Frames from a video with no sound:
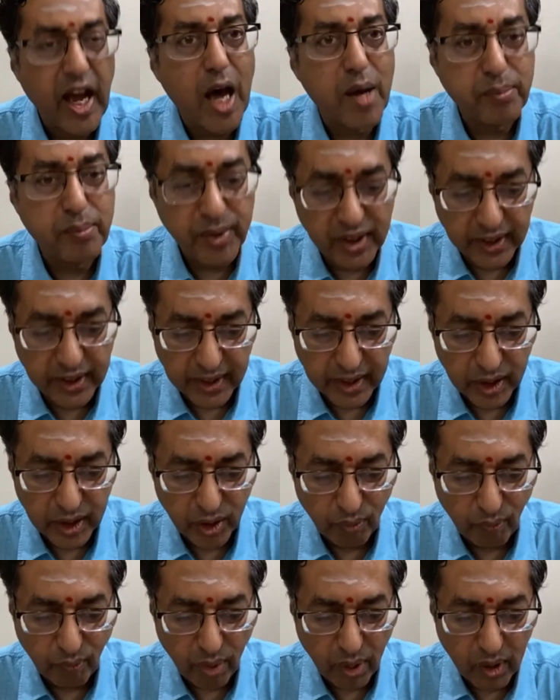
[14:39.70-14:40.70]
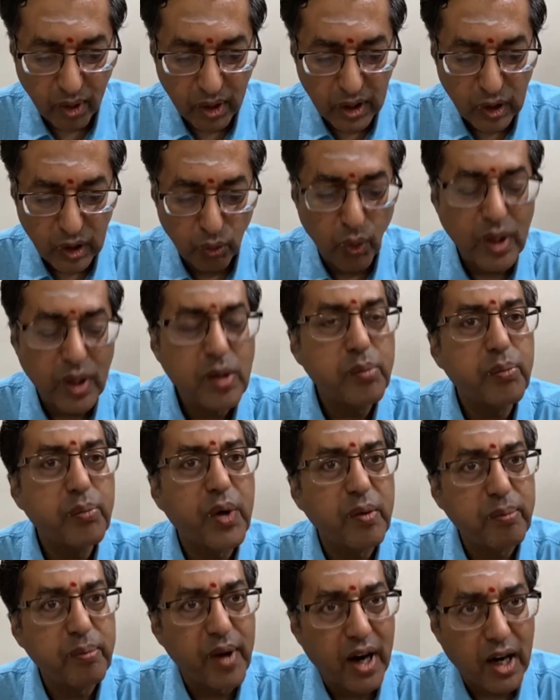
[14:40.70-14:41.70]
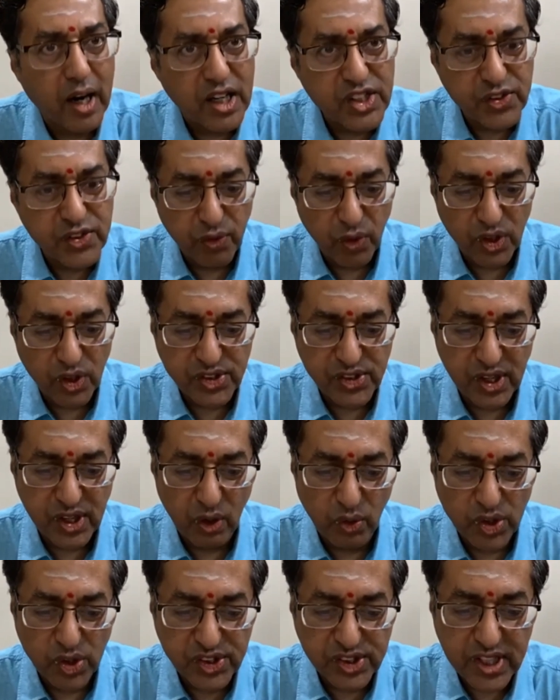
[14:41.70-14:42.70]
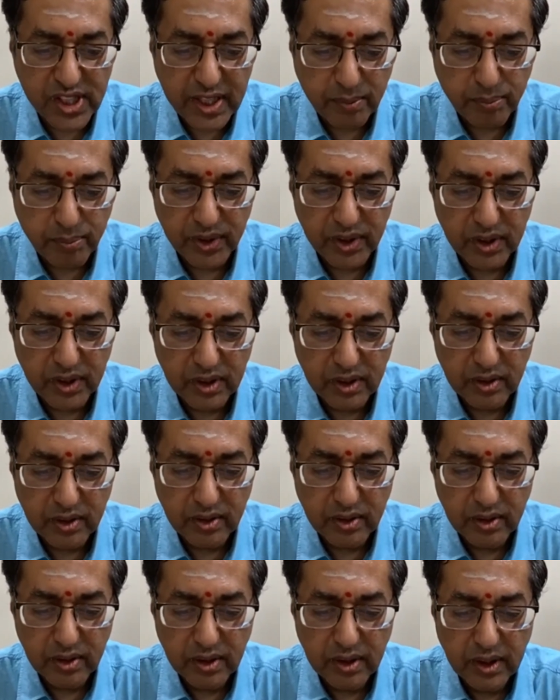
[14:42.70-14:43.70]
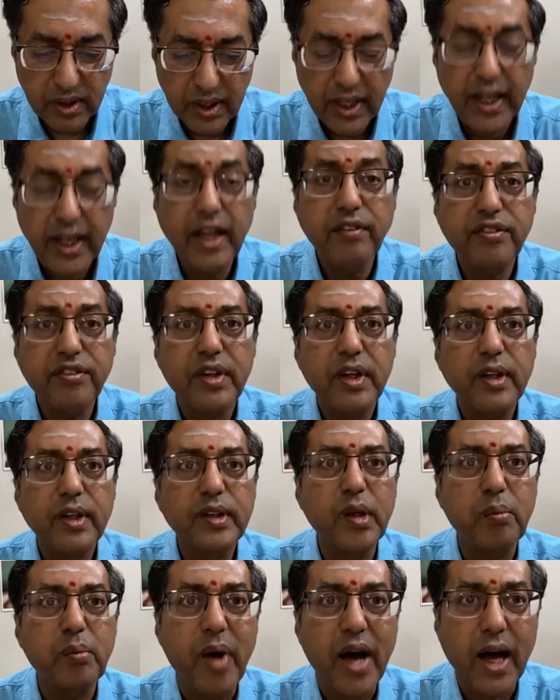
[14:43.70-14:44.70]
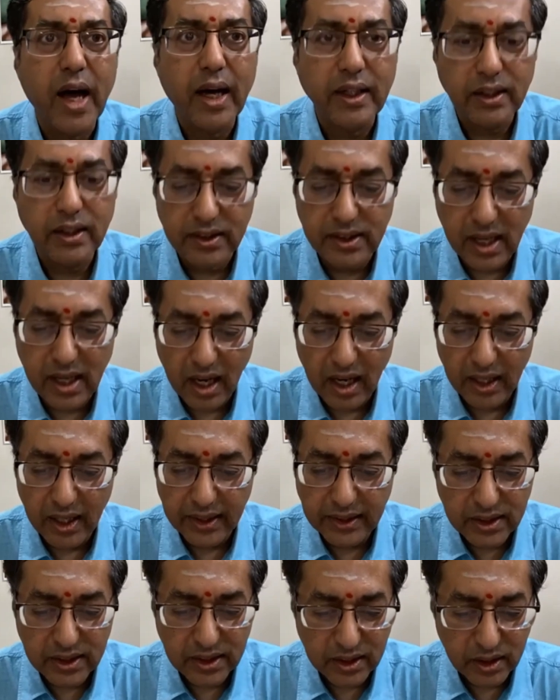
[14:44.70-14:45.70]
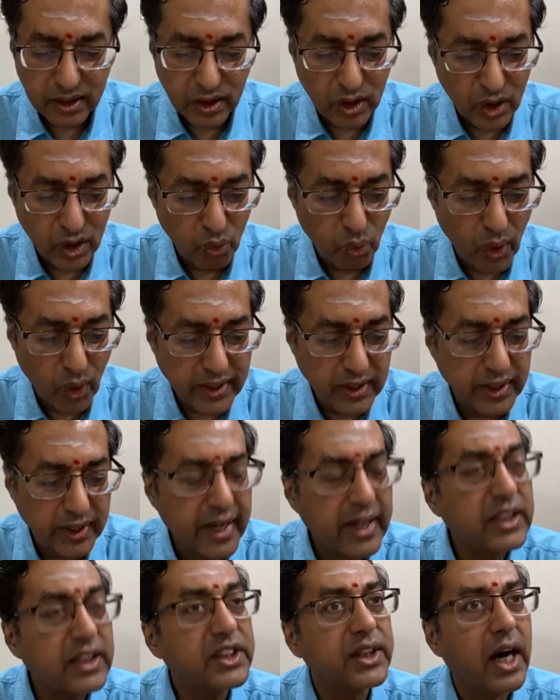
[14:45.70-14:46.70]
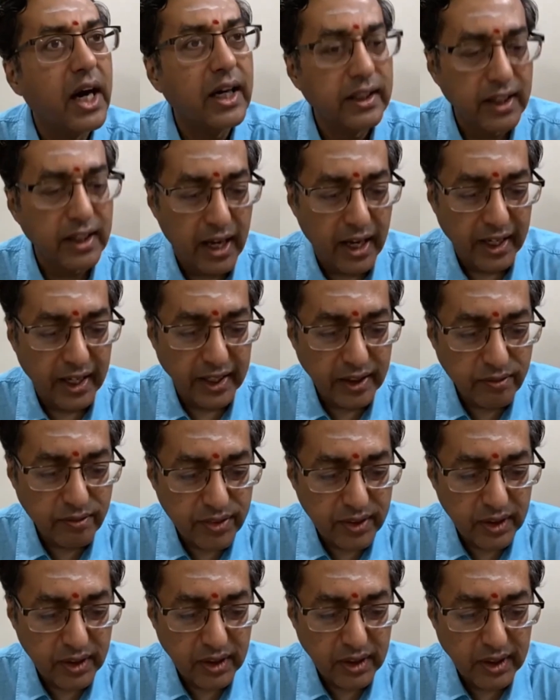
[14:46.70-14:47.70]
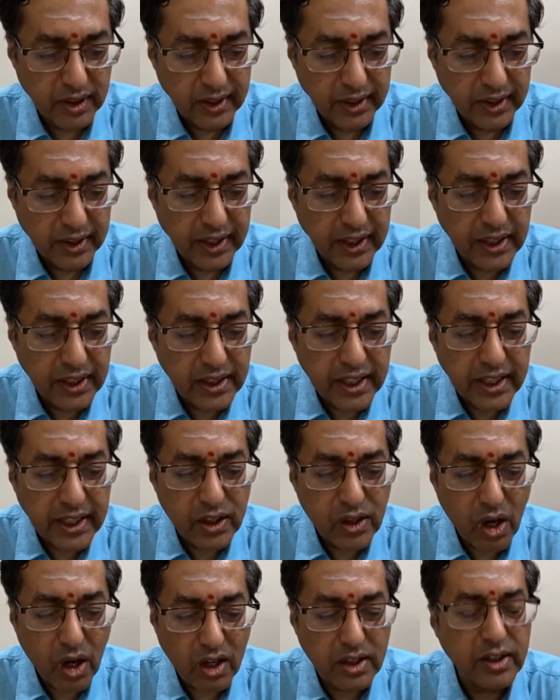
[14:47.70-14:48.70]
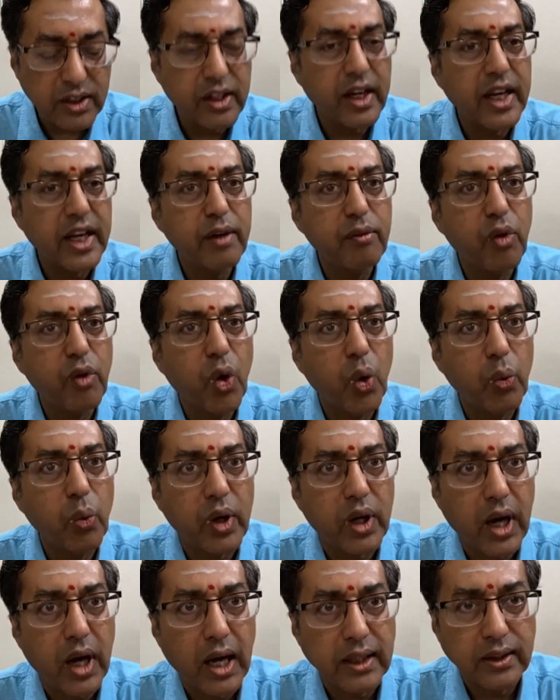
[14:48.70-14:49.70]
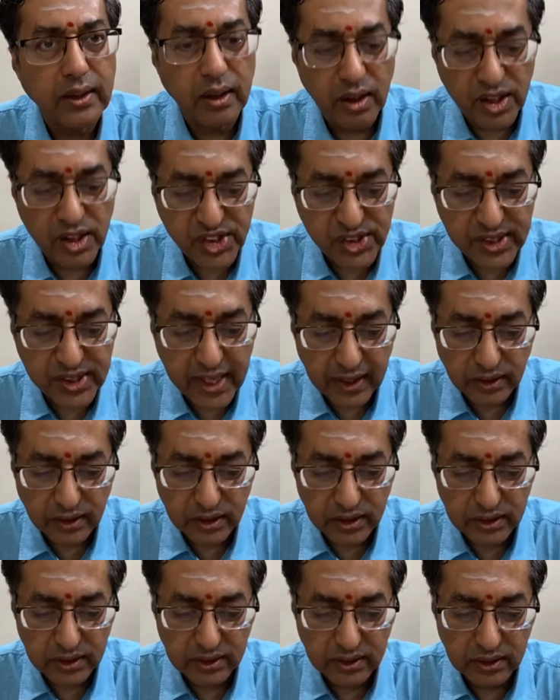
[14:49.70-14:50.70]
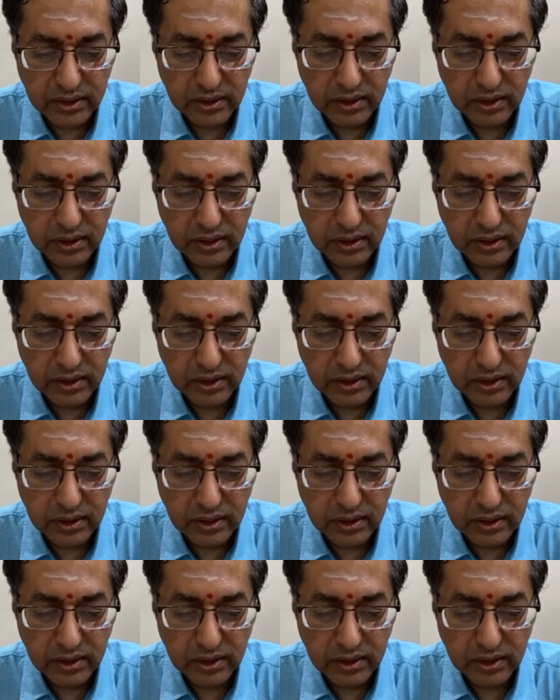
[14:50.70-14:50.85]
happily. One prepares for sound sleep. If the man died while yet alive, he need not grieve over others' death.